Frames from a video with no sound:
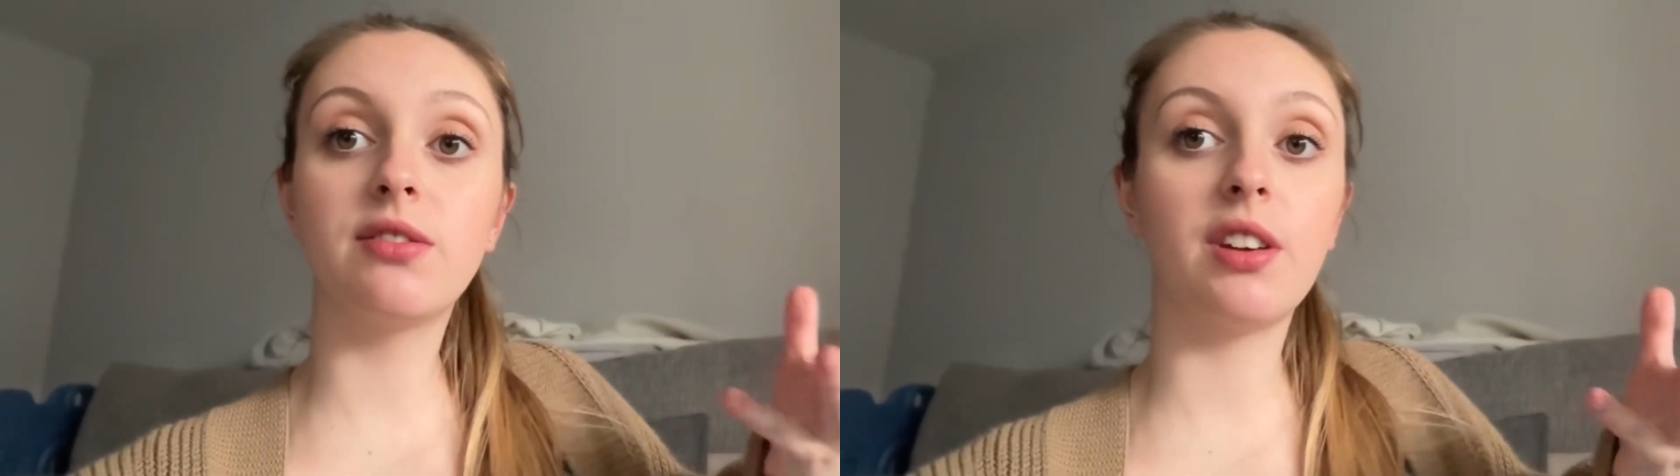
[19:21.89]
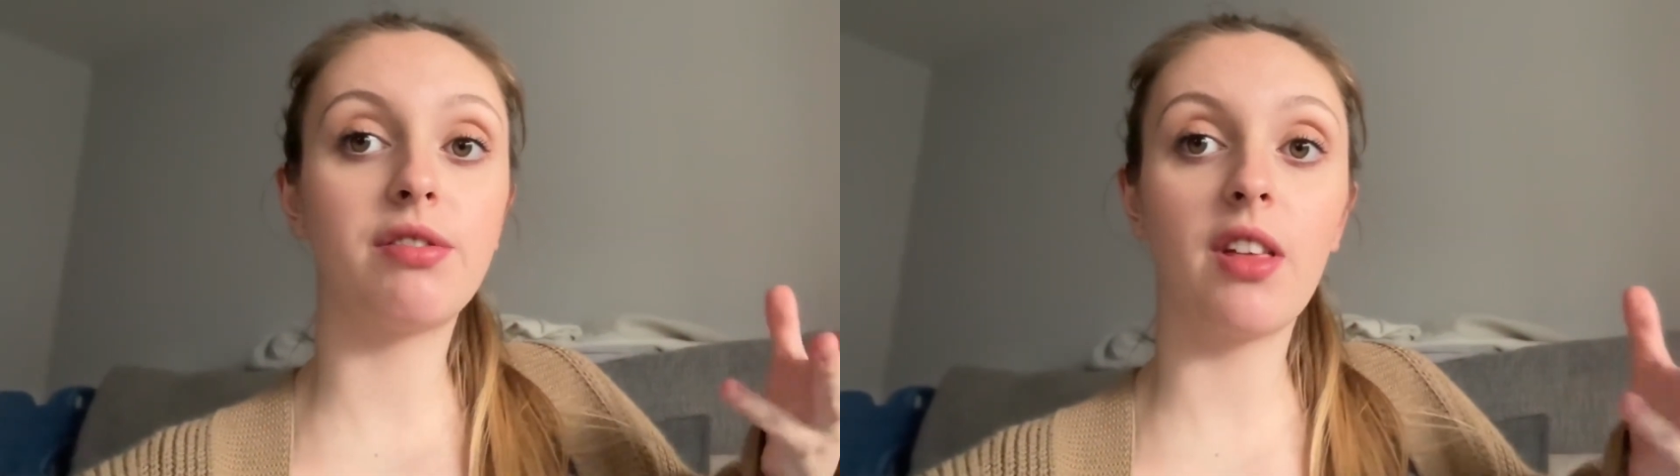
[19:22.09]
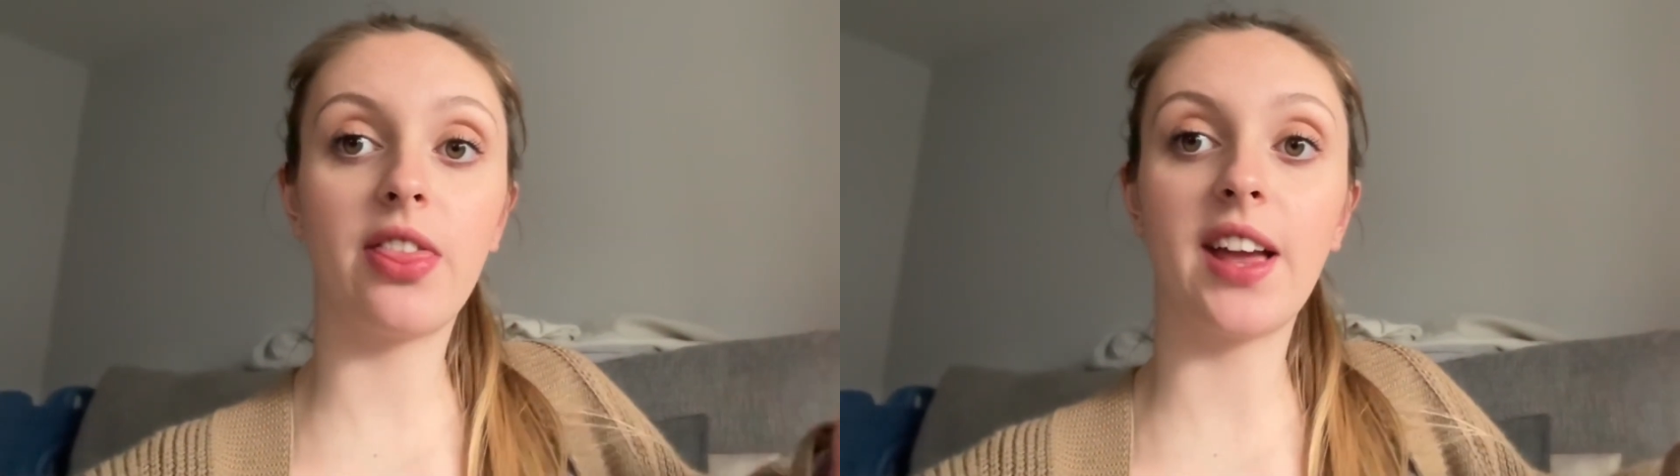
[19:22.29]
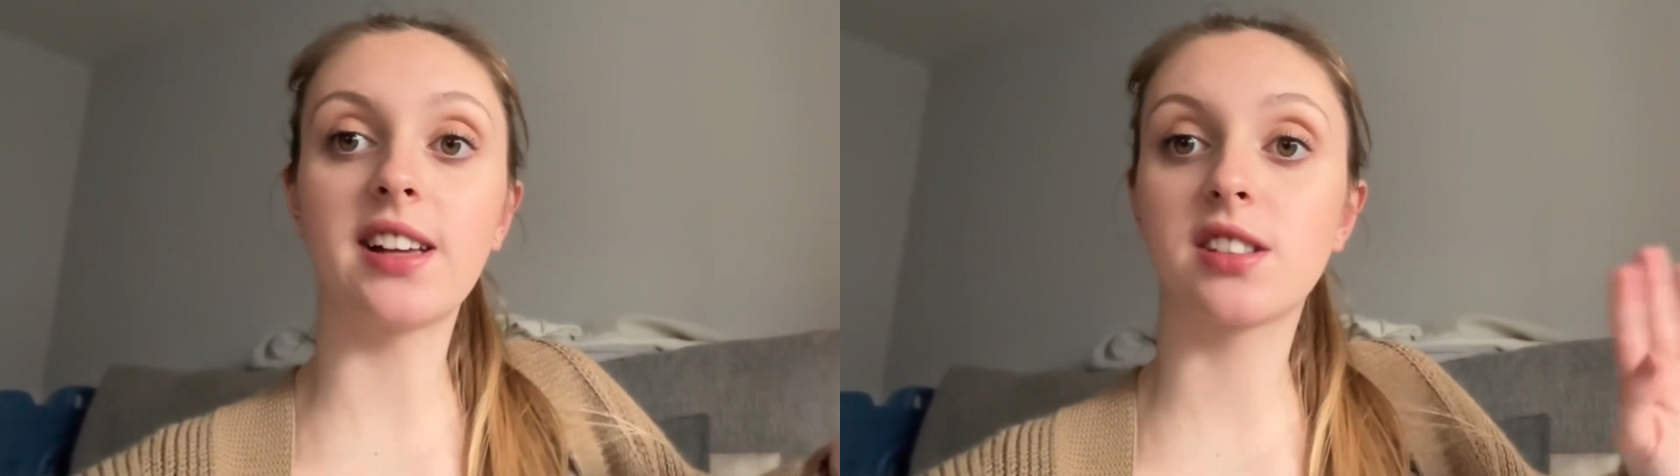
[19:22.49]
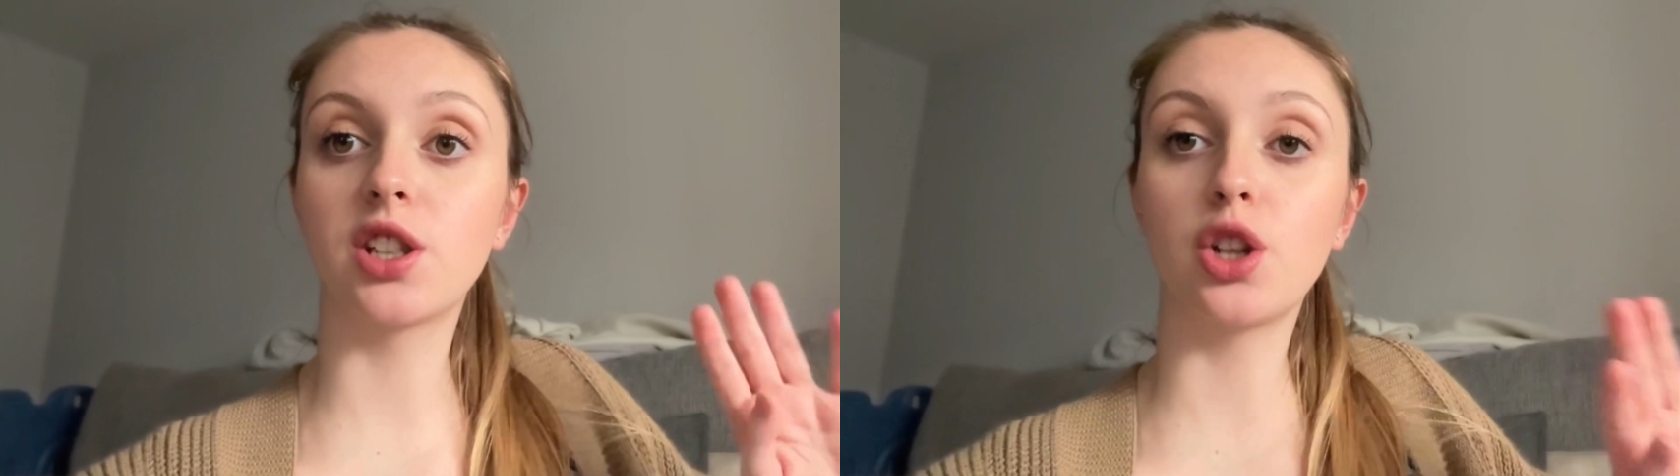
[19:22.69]
different
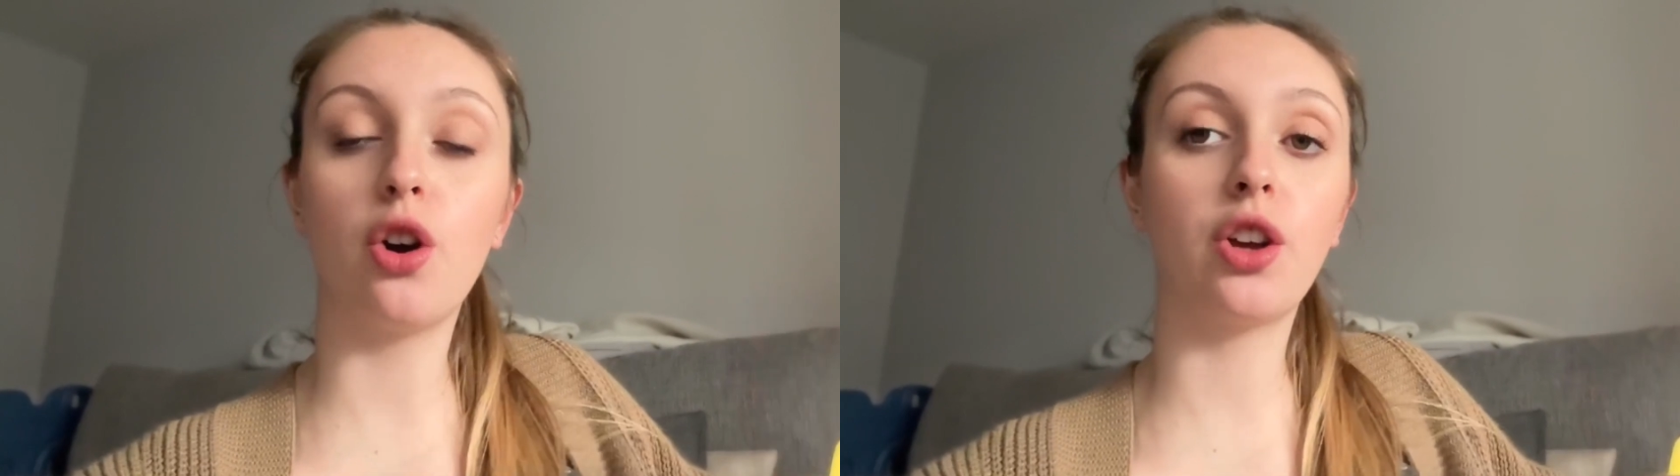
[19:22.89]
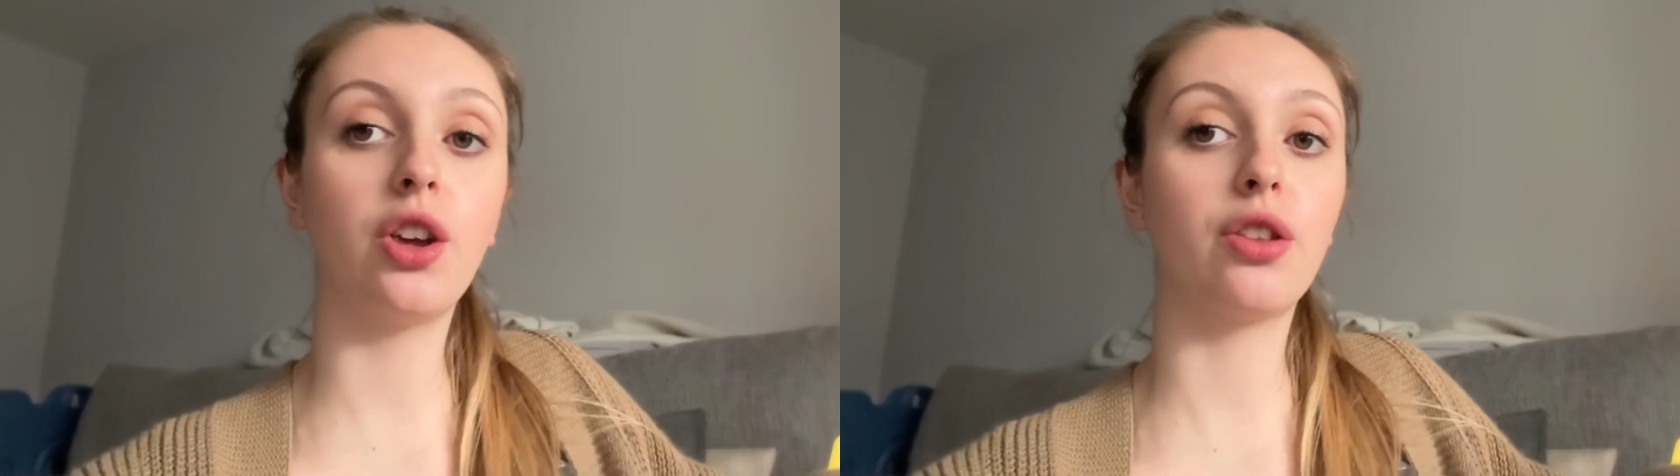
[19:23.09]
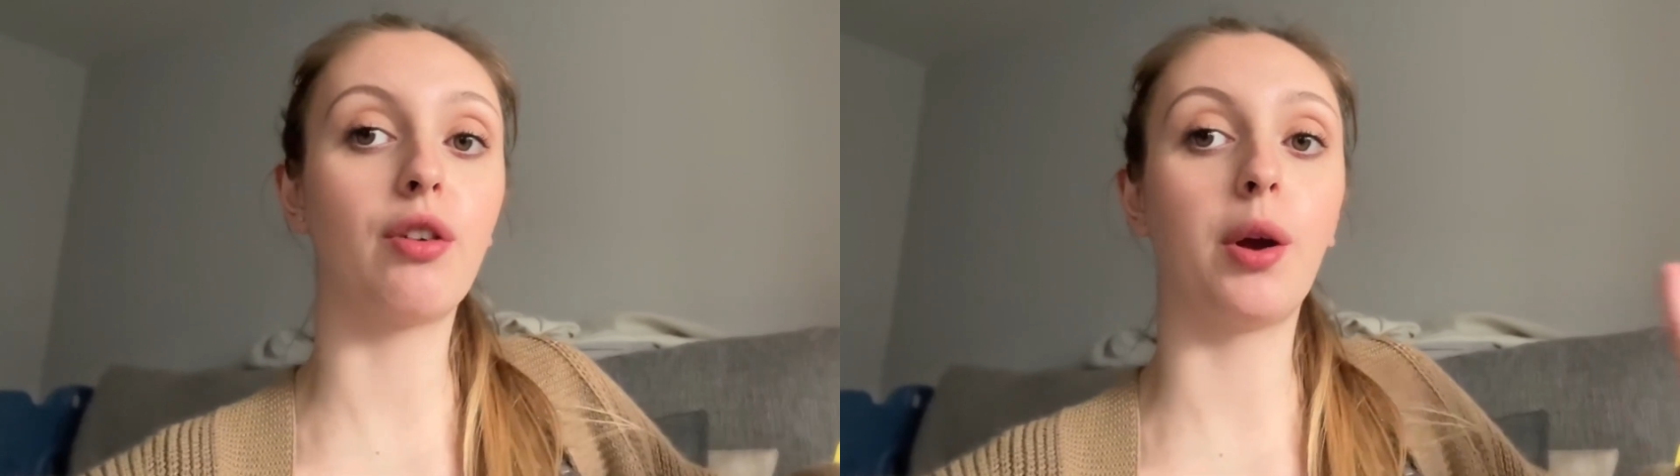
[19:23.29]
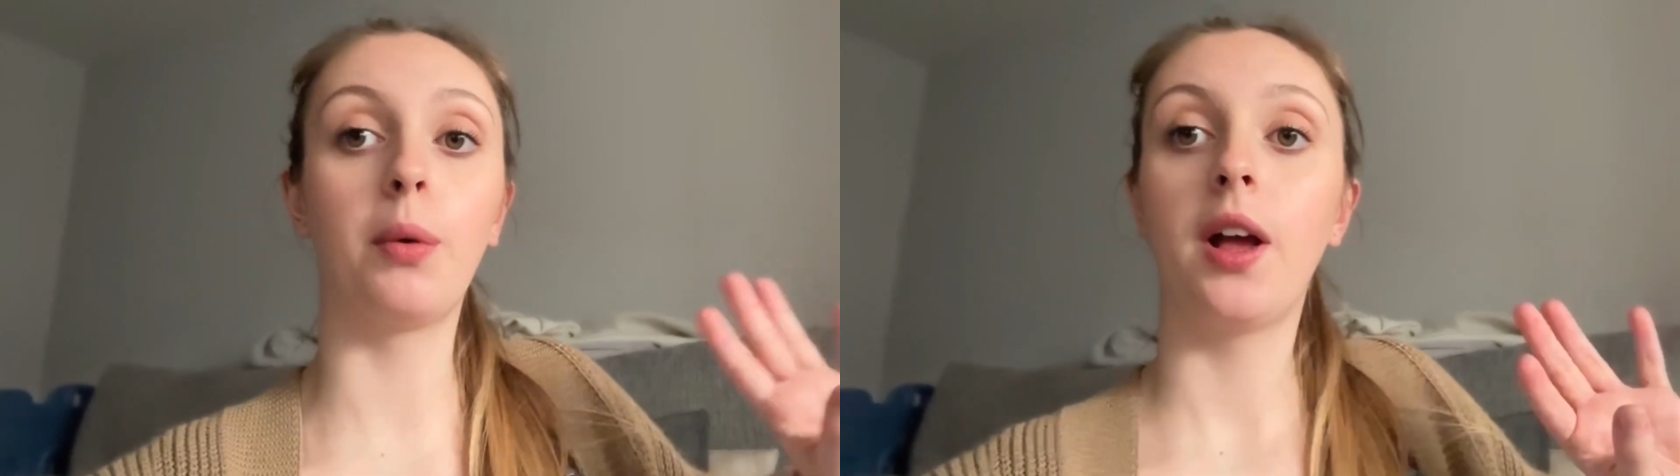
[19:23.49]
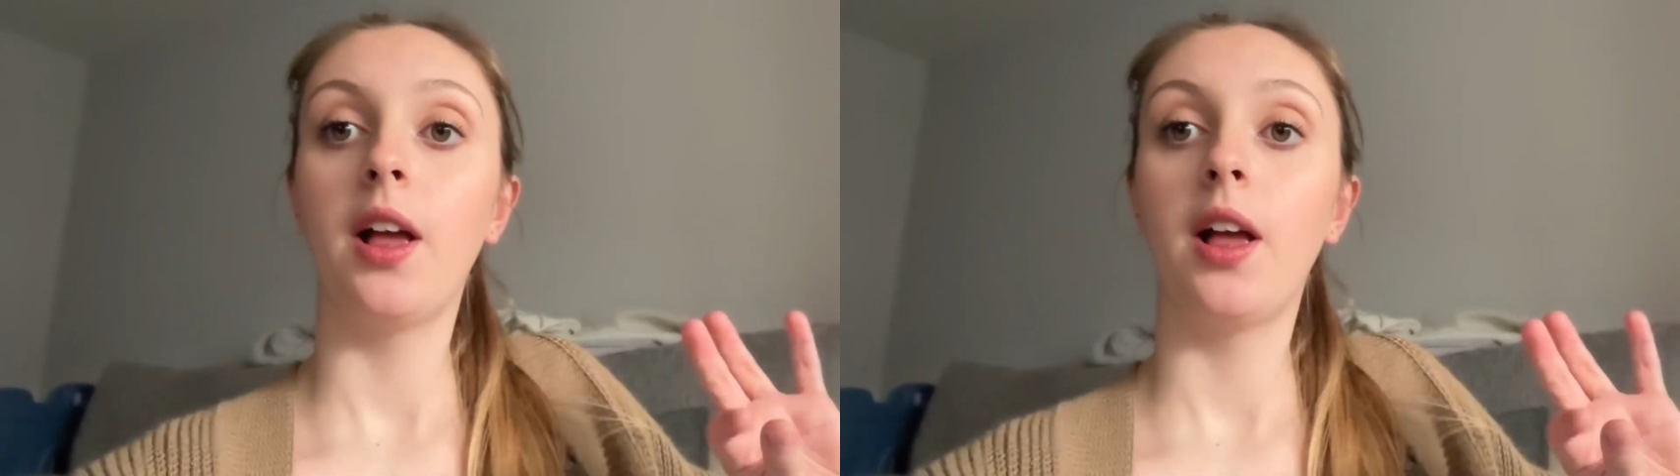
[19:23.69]
things to talk you through,